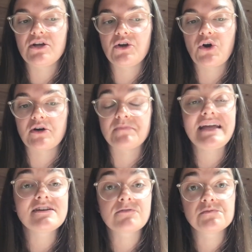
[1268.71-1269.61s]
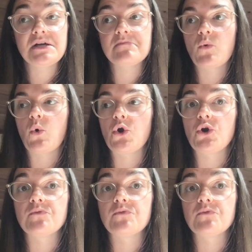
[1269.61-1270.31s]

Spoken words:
got painting from him or